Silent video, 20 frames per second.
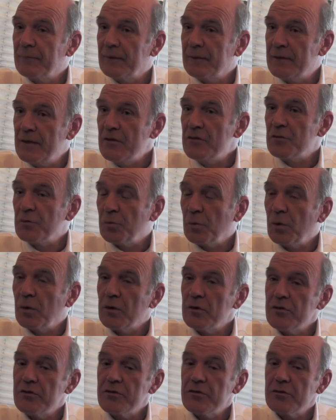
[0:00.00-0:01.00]
This
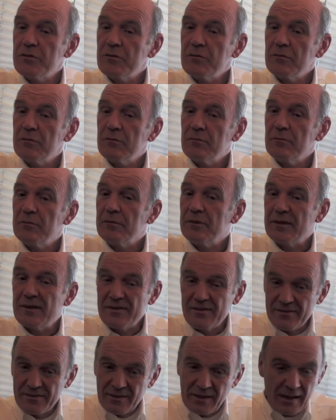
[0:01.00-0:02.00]
was the
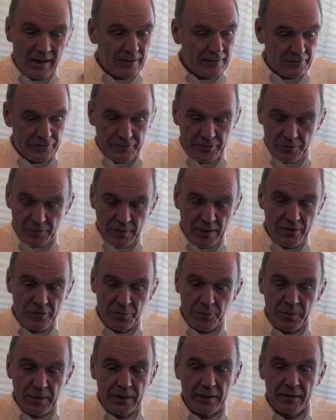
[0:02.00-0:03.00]
start of the race
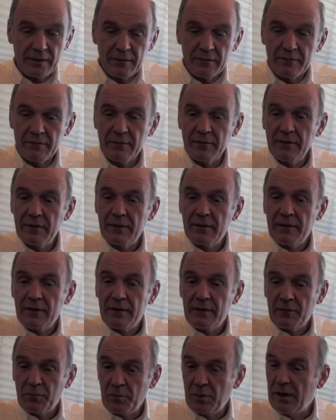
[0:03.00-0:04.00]
weekend.
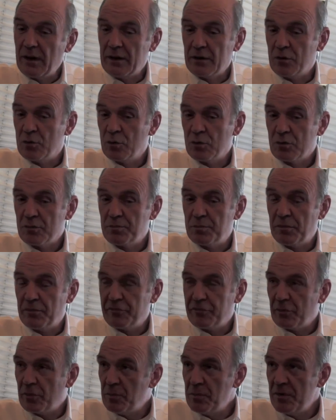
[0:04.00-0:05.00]
We had good
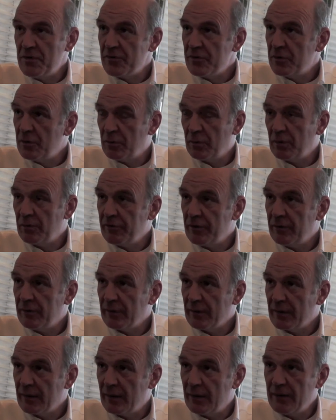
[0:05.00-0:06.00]
performance in all of
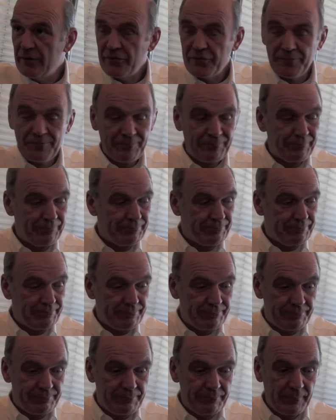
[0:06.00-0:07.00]
our cars,
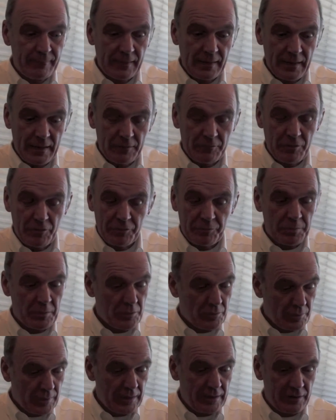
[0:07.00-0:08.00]
and we've
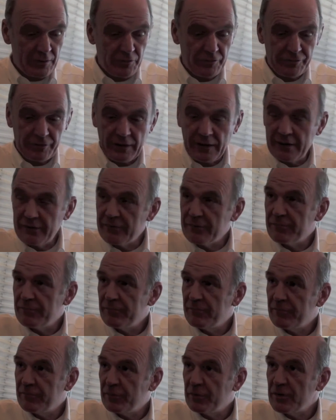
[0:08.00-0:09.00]
been ready to fight
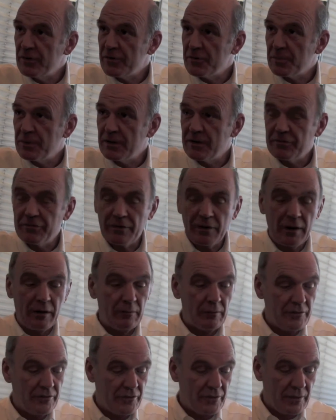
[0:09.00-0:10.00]
for these 24
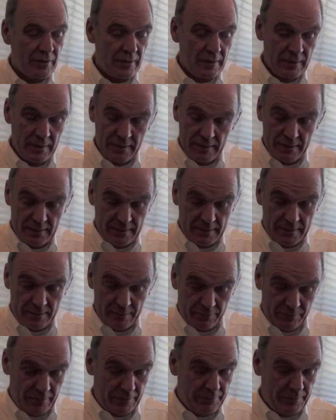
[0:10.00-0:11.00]
hours.
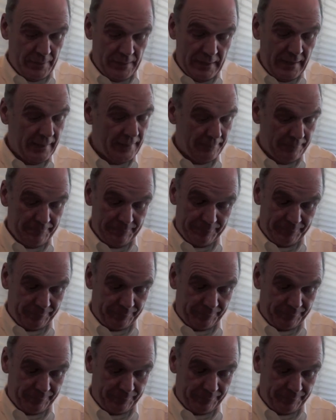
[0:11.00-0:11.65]
When we then,